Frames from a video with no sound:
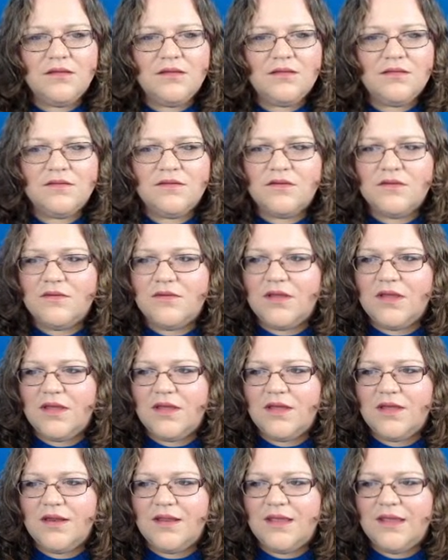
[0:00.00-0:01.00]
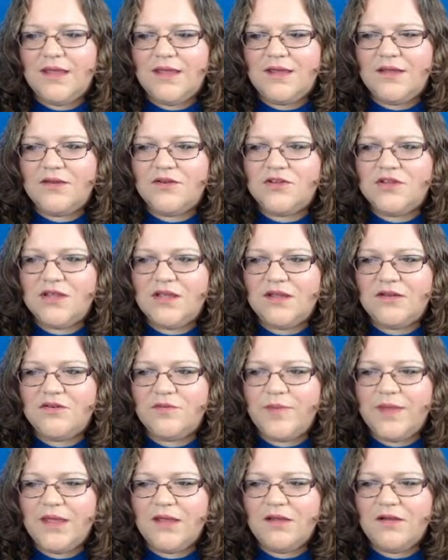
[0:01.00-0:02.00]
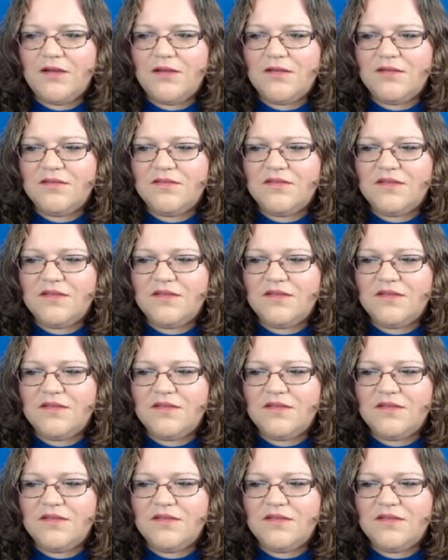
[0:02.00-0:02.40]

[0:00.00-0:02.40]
Let's go ahead and change background